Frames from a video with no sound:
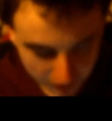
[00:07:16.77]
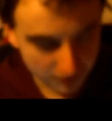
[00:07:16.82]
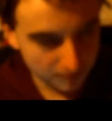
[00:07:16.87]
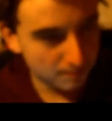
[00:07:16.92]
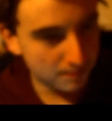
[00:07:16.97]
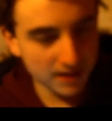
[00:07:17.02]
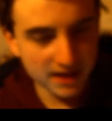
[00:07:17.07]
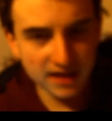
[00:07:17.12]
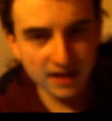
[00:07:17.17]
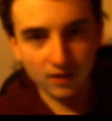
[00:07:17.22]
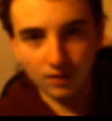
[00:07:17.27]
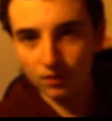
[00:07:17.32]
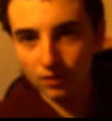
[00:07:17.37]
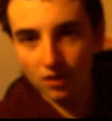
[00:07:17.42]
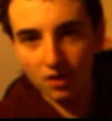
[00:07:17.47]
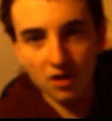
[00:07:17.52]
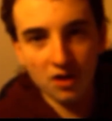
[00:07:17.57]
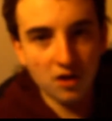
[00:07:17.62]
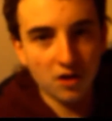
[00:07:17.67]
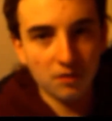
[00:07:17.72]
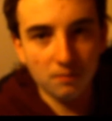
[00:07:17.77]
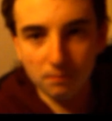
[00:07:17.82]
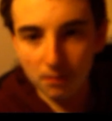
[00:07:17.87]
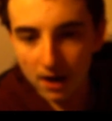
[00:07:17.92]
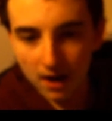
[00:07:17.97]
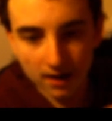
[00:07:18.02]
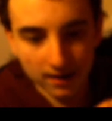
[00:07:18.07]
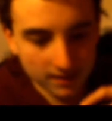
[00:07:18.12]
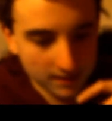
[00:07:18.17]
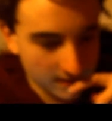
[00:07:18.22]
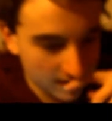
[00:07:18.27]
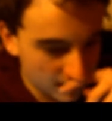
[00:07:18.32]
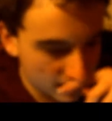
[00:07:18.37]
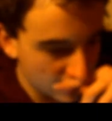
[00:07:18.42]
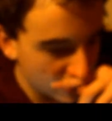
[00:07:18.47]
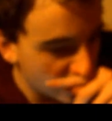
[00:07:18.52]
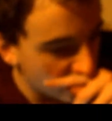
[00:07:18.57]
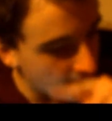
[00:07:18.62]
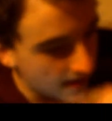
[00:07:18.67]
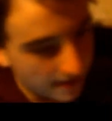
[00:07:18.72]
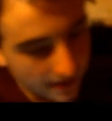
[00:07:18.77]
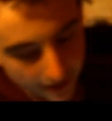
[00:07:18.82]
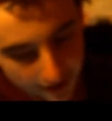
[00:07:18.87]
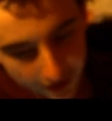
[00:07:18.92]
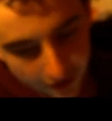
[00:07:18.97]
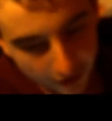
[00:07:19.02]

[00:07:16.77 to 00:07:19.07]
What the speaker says: these big, long boxes. They